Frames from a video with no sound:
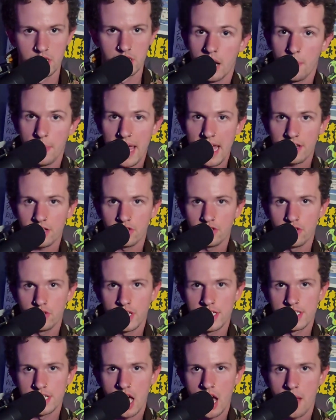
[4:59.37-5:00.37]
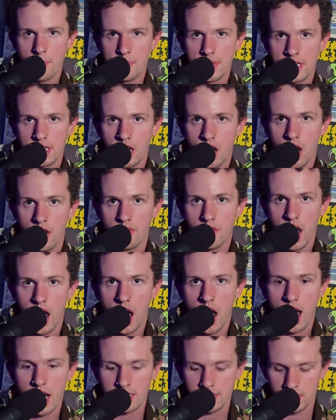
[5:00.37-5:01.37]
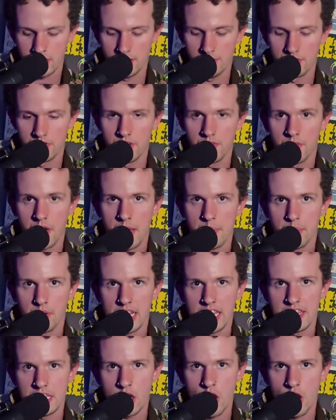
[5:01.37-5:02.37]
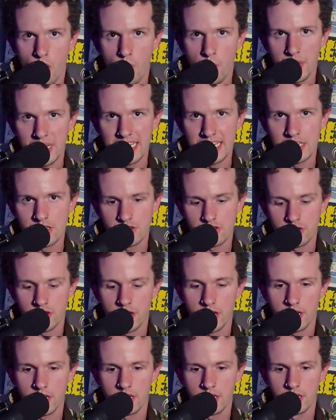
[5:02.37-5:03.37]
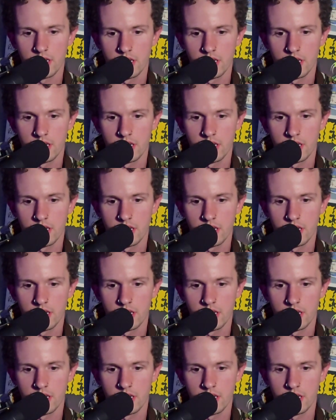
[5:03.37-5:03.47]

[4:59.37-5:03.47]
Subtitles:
Now back to the topic of octaves. If I play open E string